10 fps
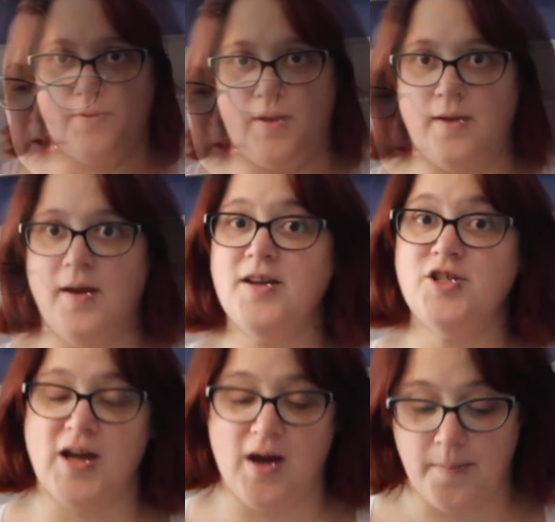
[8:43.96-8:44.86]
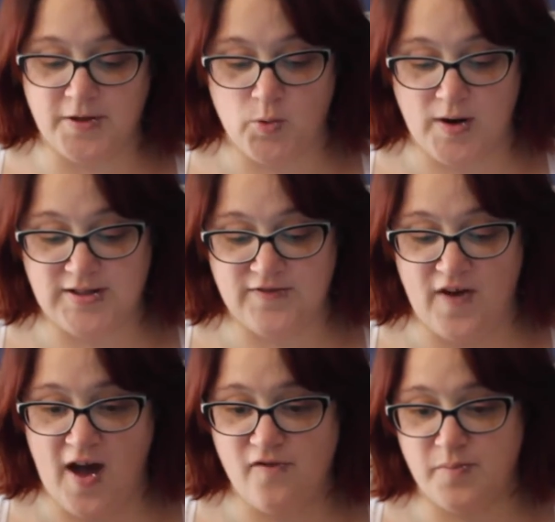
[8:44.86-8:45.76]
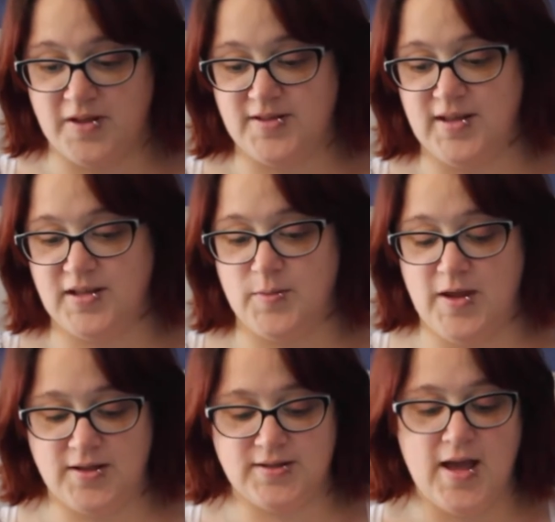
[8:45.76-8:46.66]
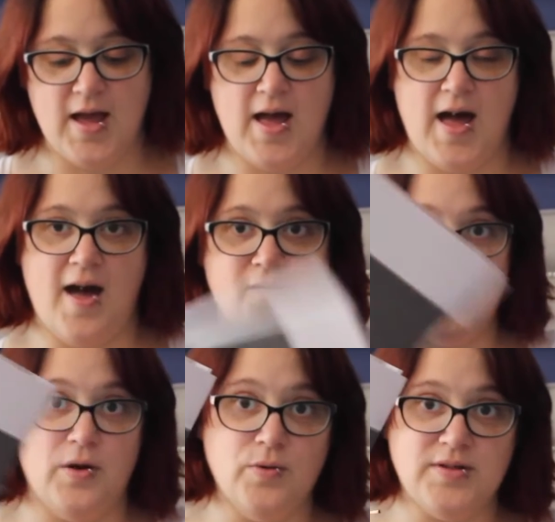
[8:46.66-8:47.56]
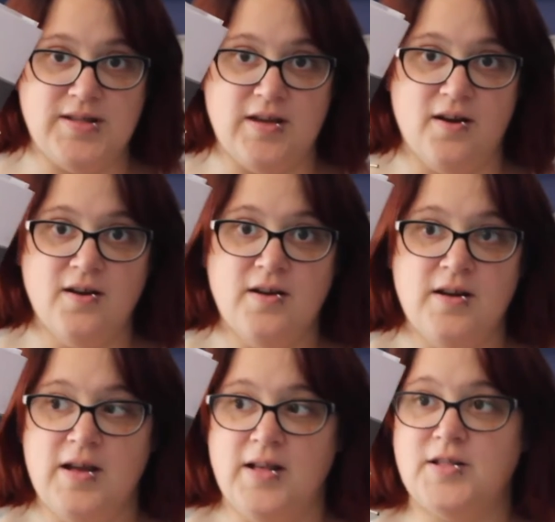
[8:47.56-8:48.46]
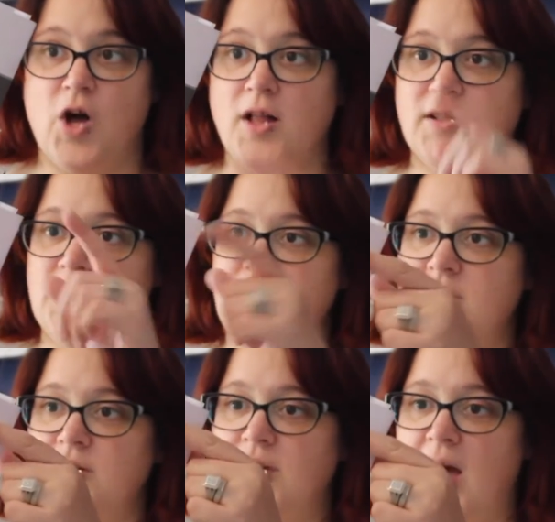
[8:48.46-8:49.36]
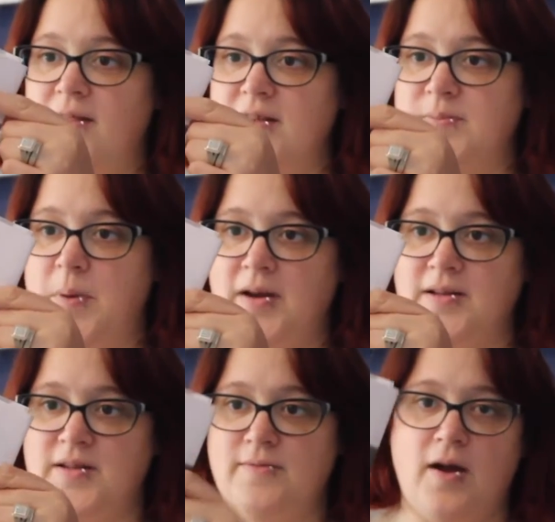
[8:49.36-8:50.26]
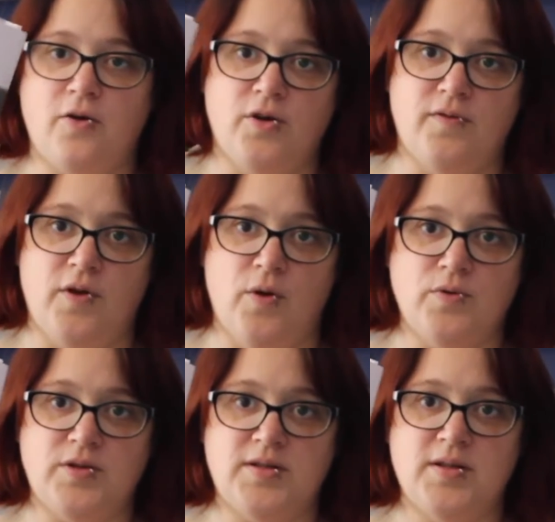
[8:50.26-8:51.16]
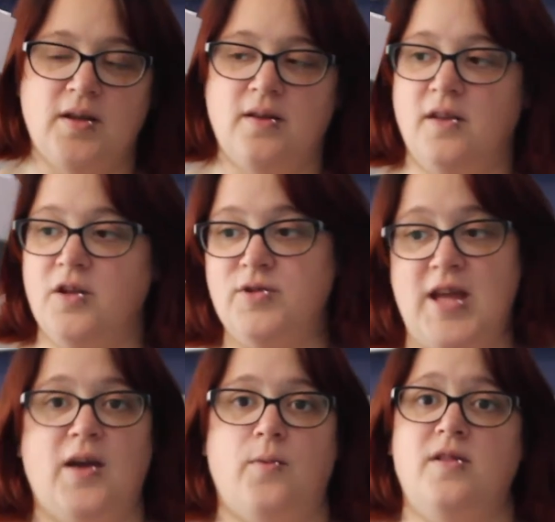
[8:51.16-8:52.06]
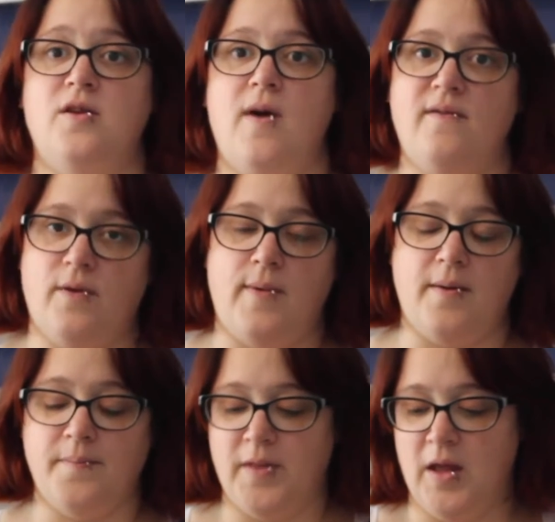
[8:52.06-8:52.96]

Yeah, I had a checkup, 25 plus 6 weeks. I have my notes here. In Scotland, you get this pregnancy record of notes that you take with you everywhere.